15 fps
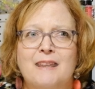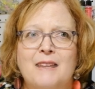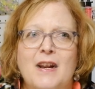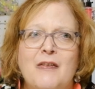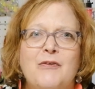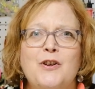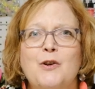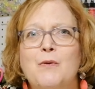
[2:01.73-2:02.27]
uh,
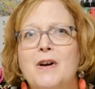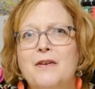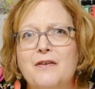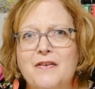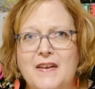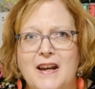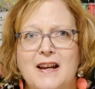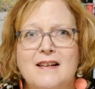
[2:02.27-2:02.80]
a few other
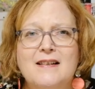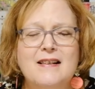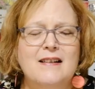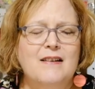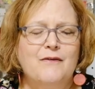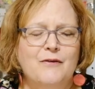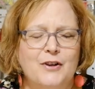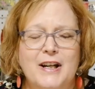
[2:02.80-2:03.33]
things
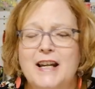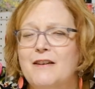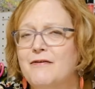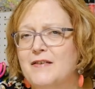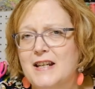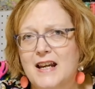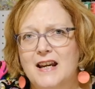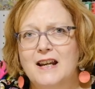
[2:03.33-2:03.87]
for
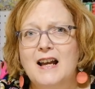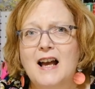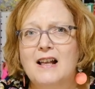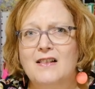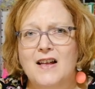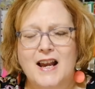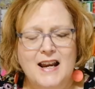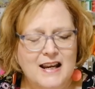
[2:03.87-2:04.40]
gifting. I
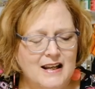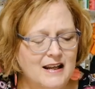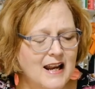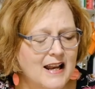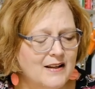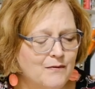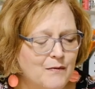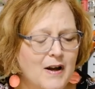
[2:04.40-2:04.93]
like it
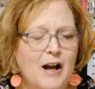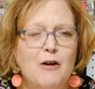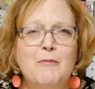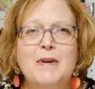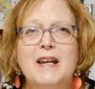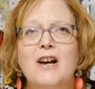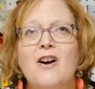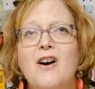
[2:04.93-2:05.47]
as well
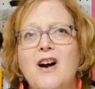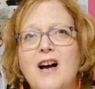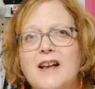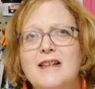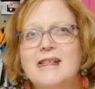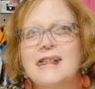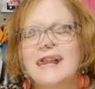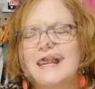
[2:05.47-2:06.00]

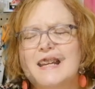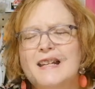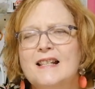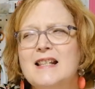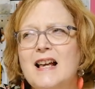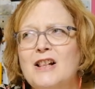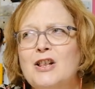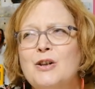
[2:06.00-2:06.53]
because
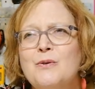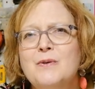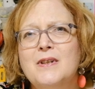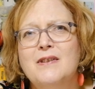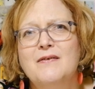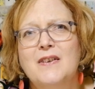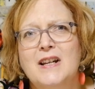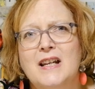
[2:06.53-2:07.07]
it's a
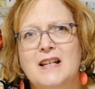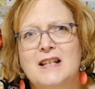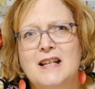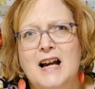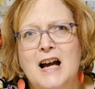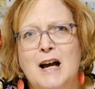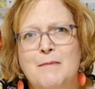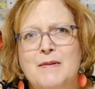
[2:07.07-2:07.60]
loose fitting
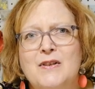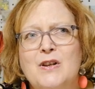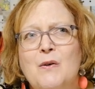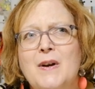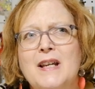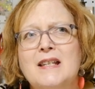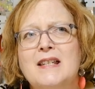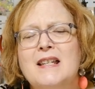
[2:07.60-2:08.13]
top, so
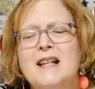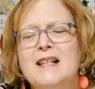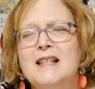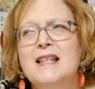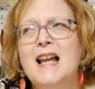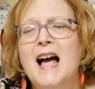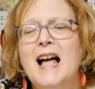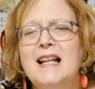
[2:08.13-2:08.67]
it does
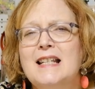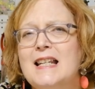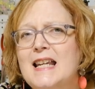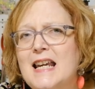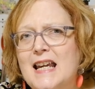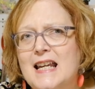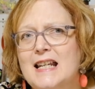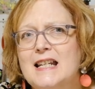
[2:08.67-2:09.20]
not
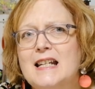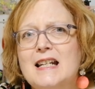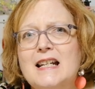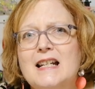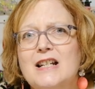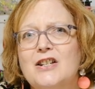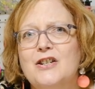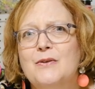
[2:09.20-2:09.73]
need
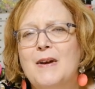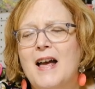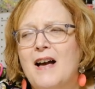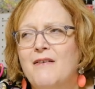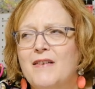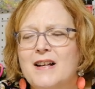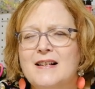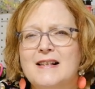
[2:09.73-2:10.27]
to
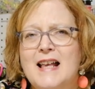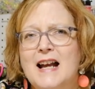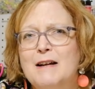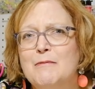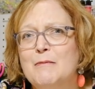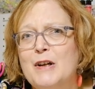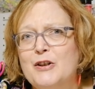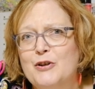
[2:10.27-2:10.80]
have exact
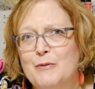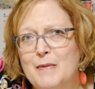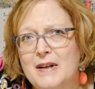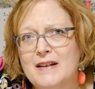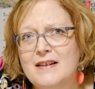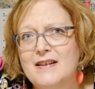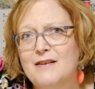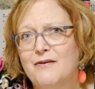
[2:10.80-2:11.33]

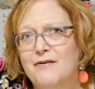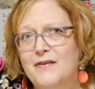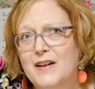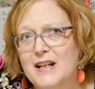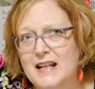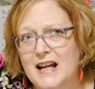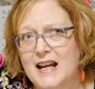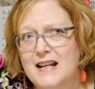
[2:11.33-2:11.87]
measurements to
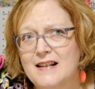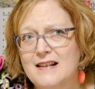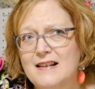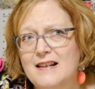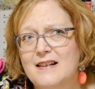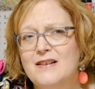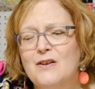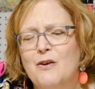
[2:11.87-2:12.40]
fit nice.
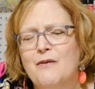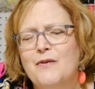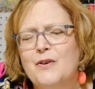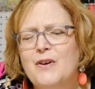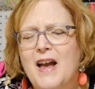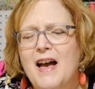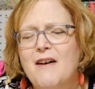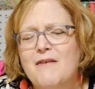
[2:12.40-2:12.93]
So if you
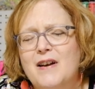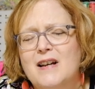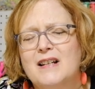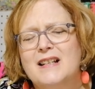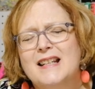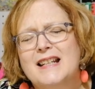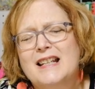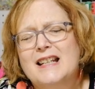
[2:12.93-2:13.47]
have a
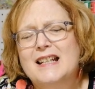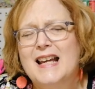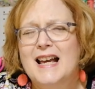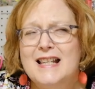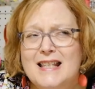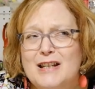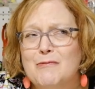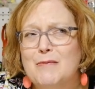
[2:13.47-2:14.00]

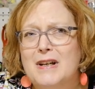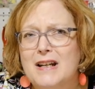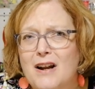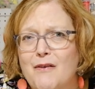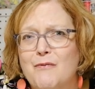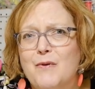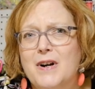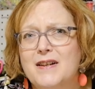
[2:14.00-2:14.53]
guesstimate
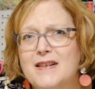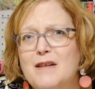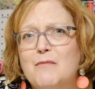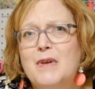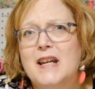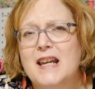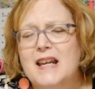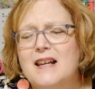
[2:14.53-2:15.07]
of where
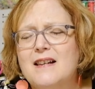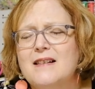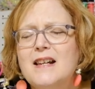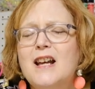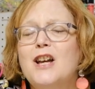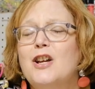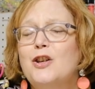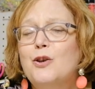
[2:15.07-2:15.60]
somebody is,
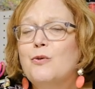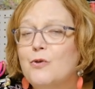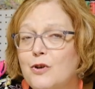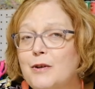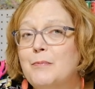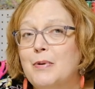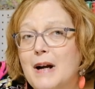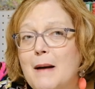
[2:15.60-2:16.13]
you
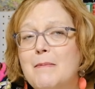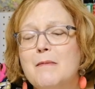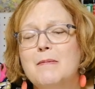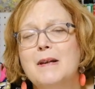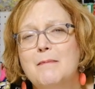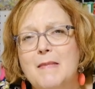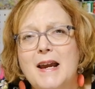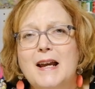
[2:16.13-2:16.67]
could
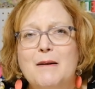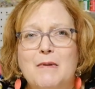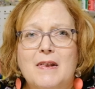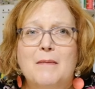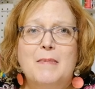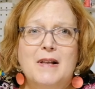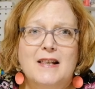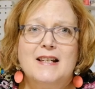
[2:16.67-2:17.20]
probably make a La
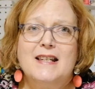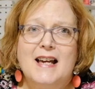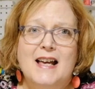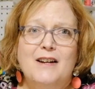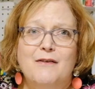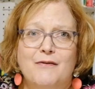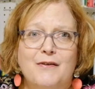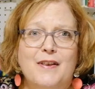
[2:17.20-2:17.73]

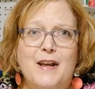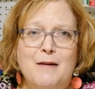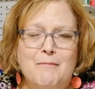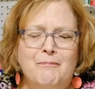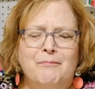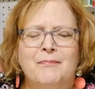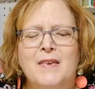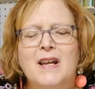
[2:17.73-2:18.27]
Belladonna for them.
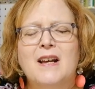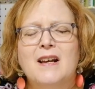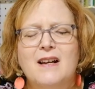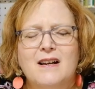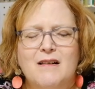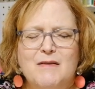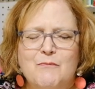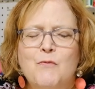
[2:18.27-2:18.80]

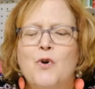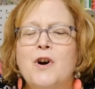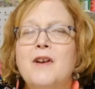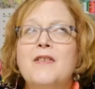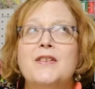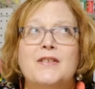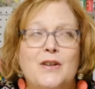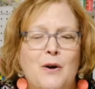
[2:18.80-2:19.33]
More
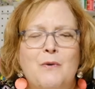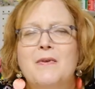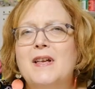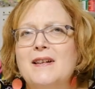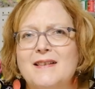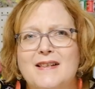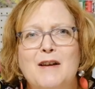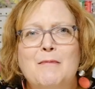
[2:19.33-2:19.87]
so
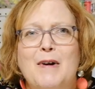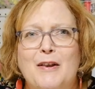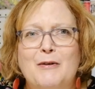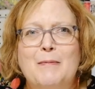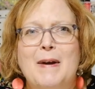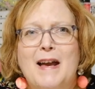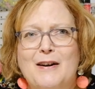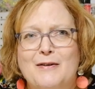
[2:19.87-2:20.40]
than some other
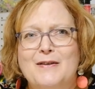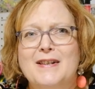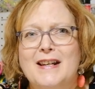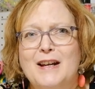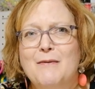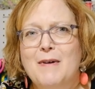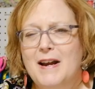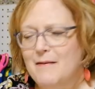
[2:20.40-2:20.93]
patterns
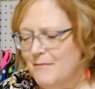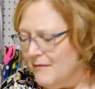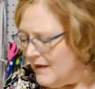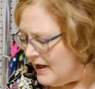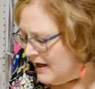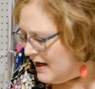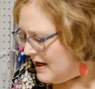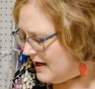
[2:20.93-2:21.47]
anyway.
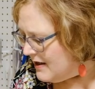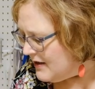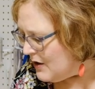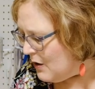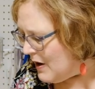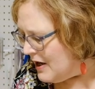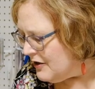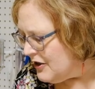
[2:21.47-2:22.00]

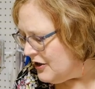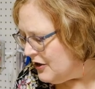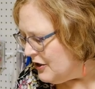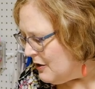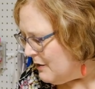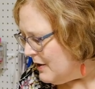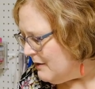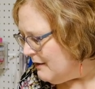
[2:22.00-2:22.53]
So I'll just
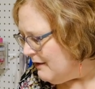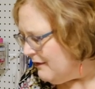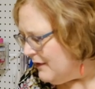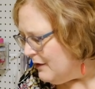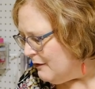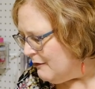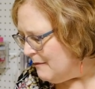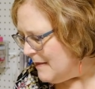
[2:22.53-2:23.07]
show you a
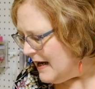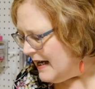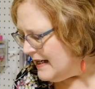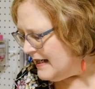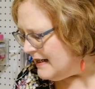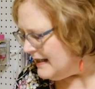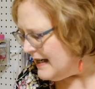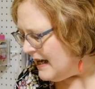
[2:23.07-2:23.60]
few of
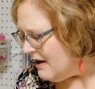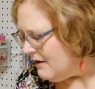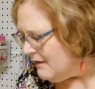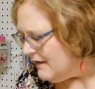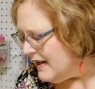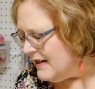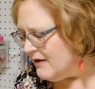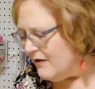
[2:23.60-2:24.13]
mine. Now
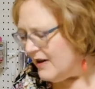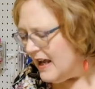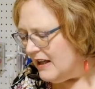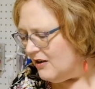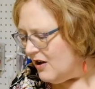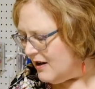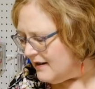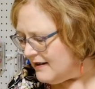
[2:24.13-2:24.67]
these are not
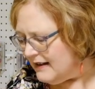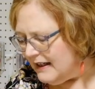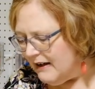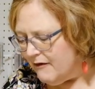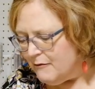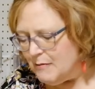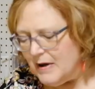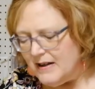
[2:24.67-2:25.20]
long
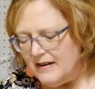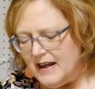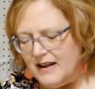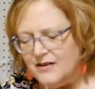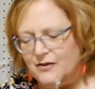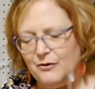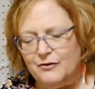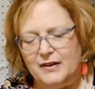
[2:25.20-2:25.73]
sleeve, but they
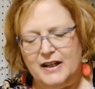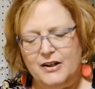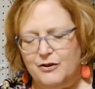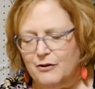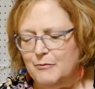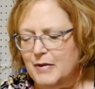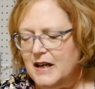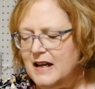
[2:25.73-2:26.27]
certainly
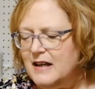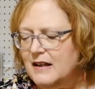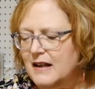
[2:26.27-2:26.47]
could be.